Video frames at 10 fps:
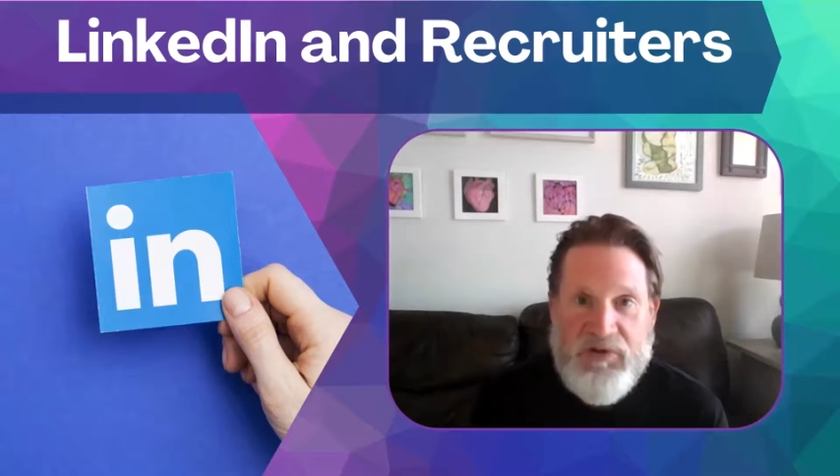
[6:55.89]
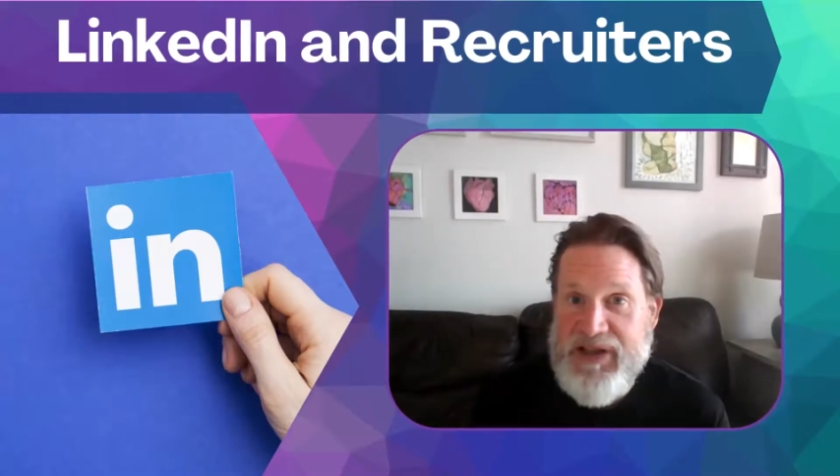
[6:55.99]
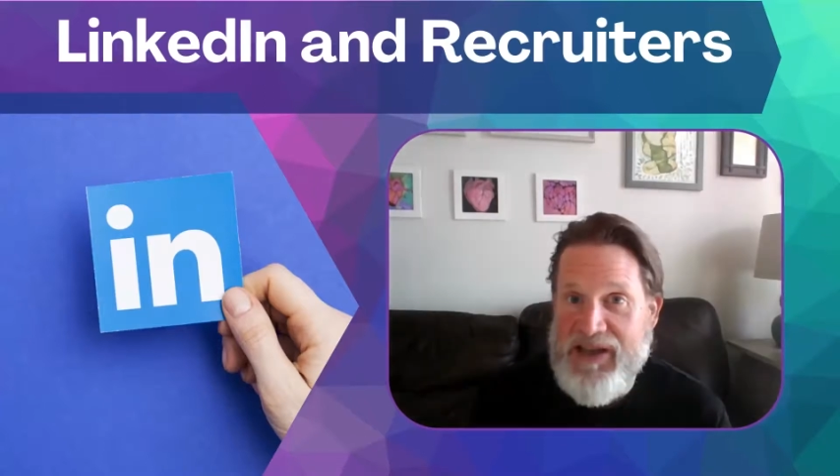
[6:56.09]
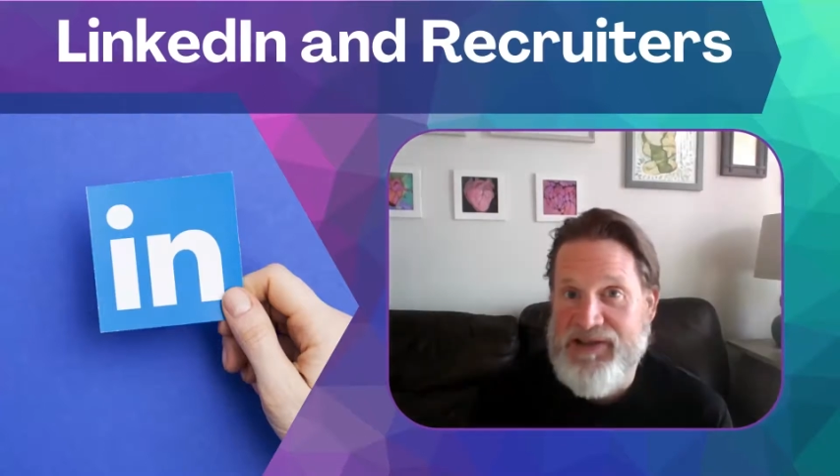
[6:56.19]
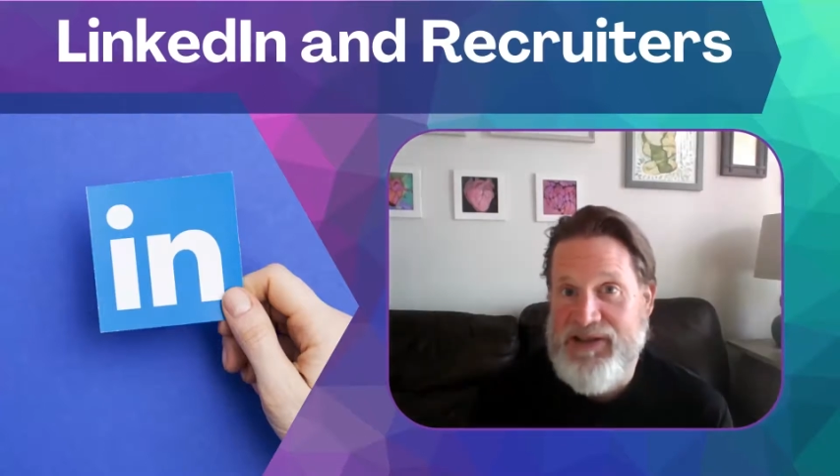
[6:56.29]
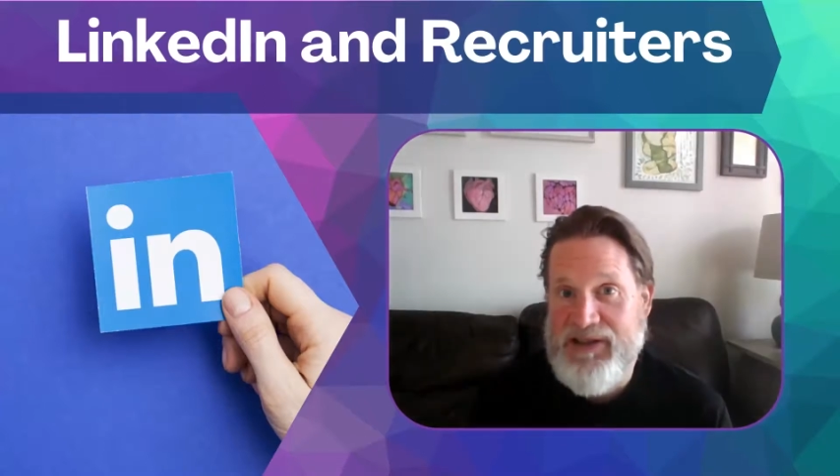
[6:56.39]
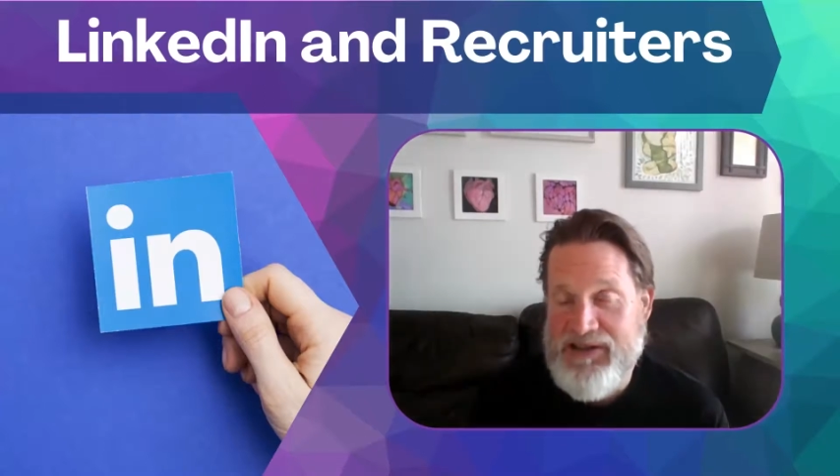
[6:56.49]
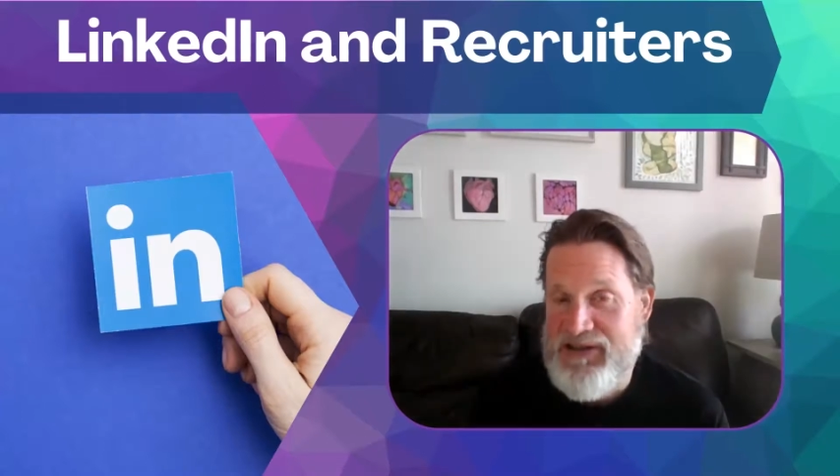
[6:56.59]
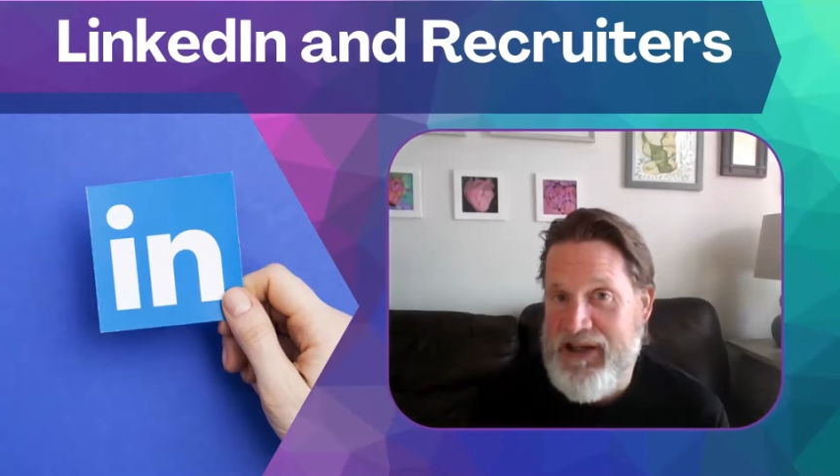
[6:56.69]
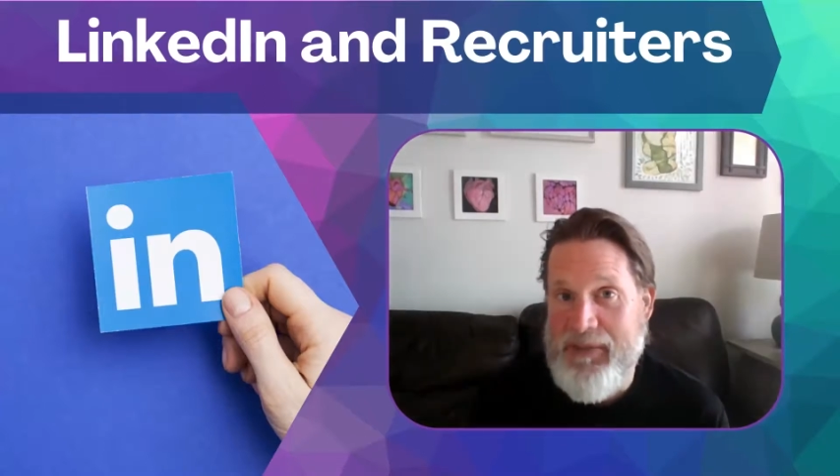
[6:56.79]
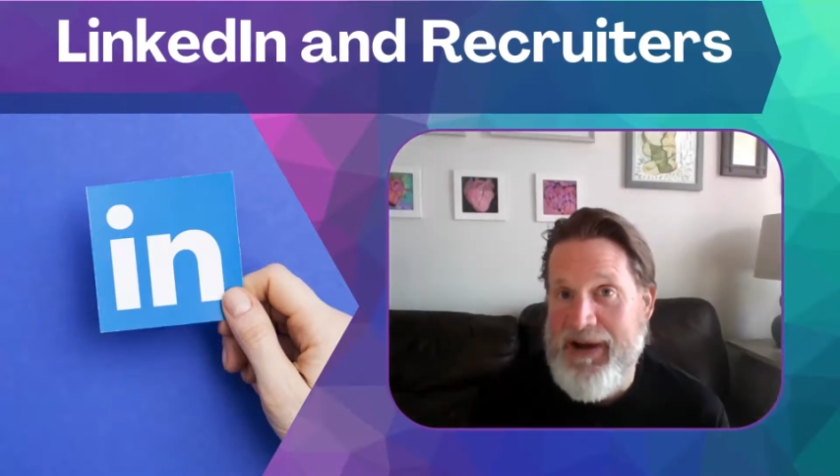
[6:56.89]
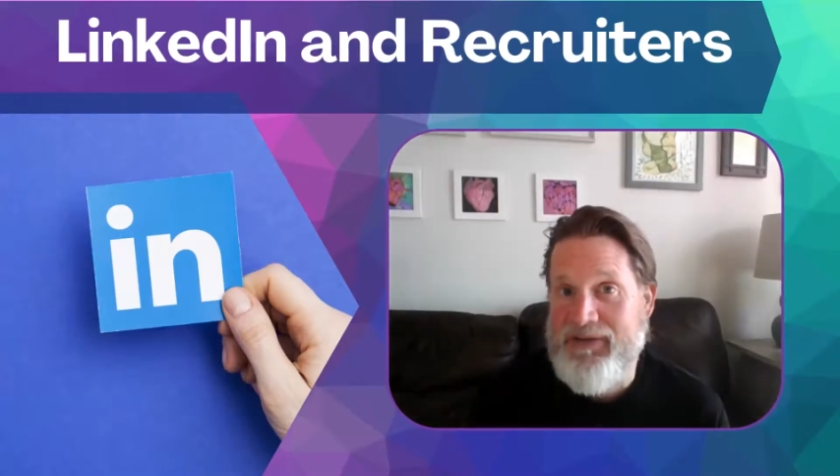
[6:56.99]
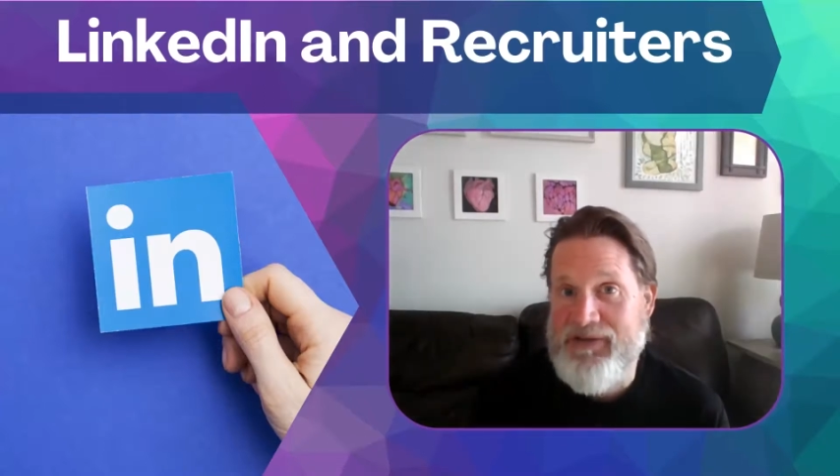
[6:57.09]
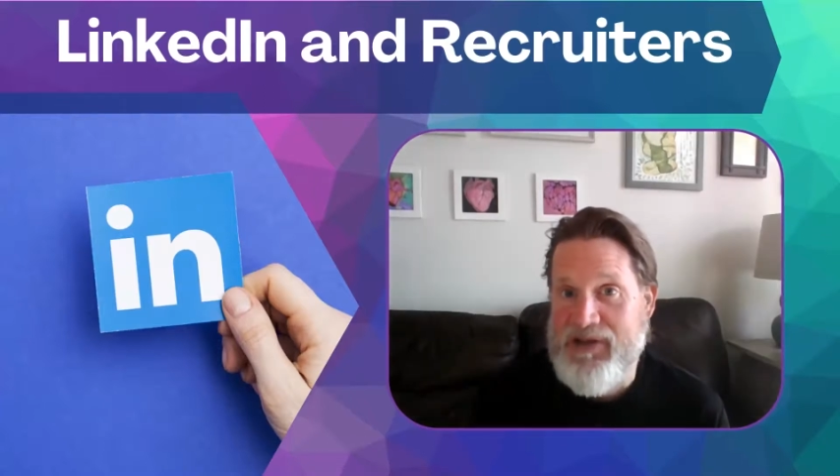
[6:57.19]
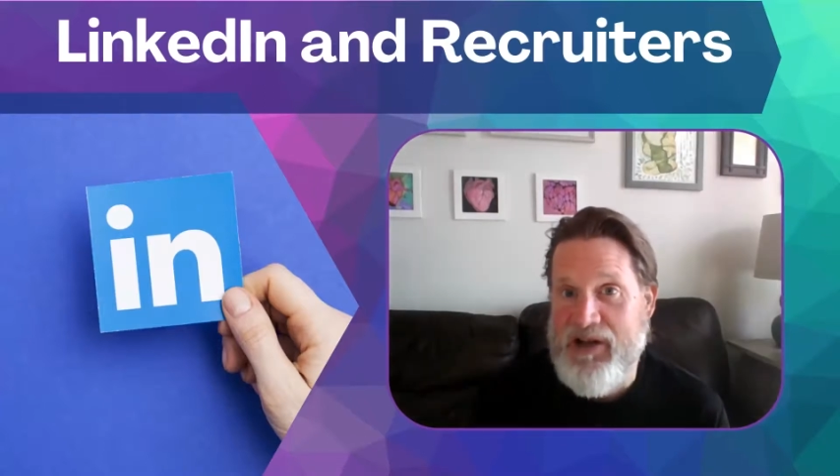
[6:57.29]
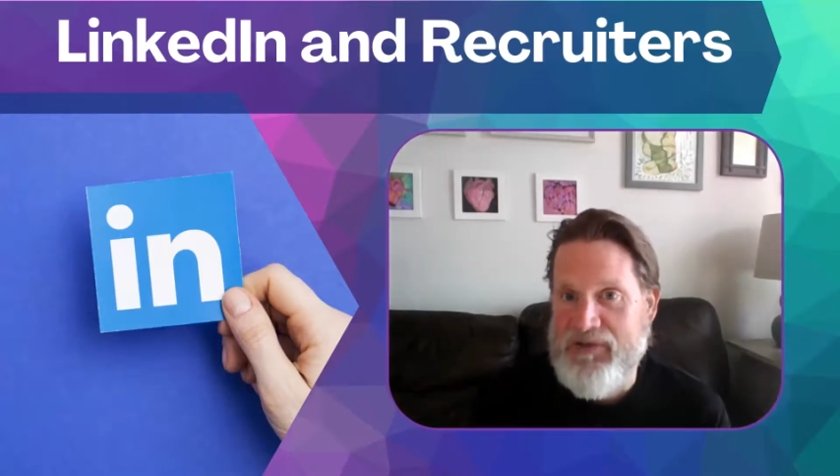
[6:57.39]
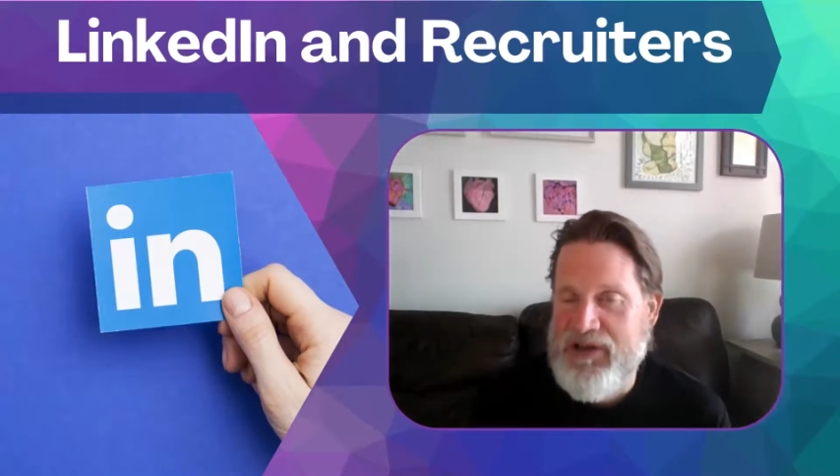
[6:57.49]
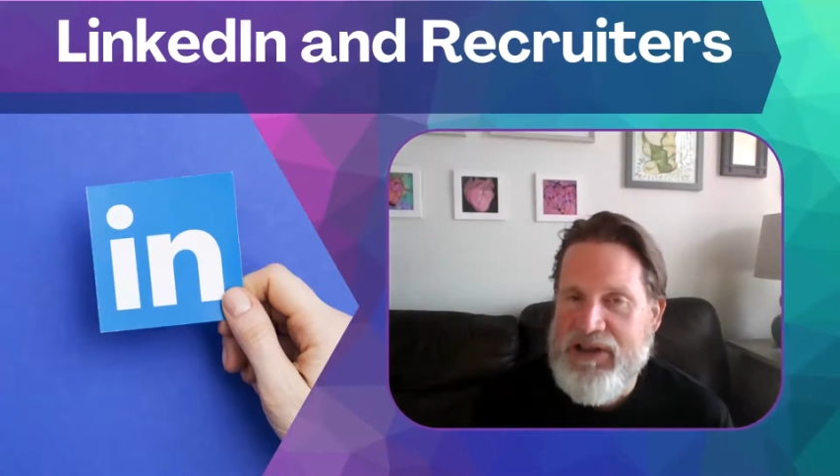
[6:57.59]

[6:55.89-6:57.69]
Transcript: Tesla instead of Microsoft.